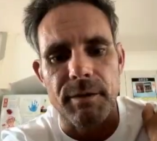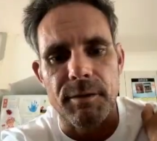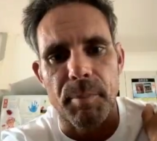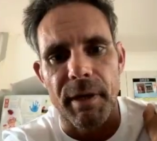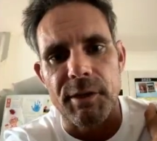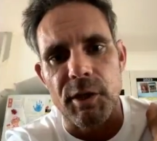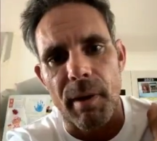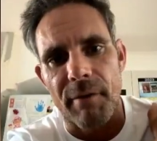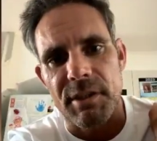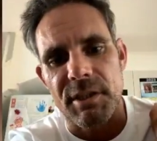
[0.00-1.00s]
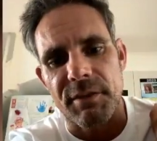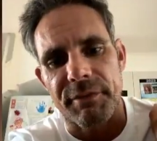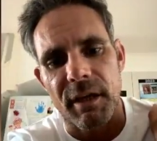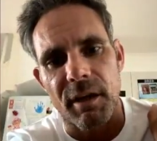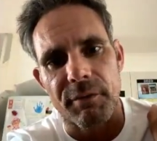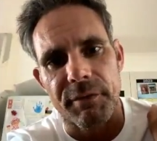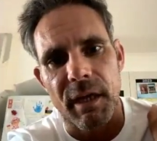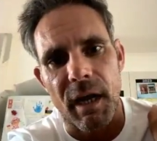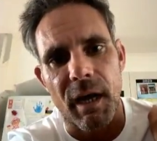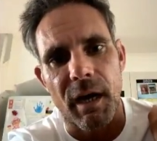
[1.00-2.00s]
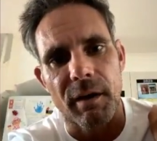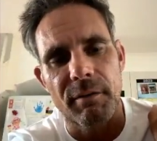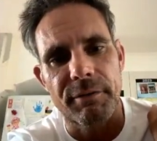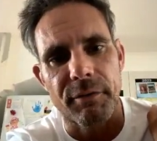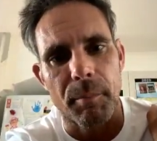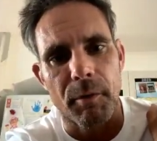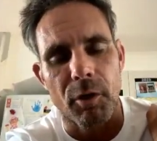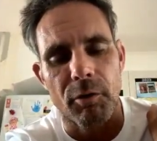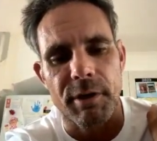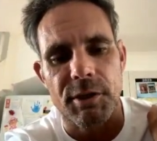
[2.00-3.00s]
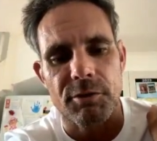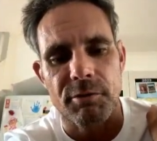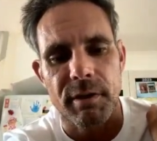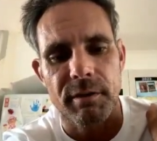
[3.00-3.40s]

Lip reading: But I do have a certificate of the car from the Royal Registry.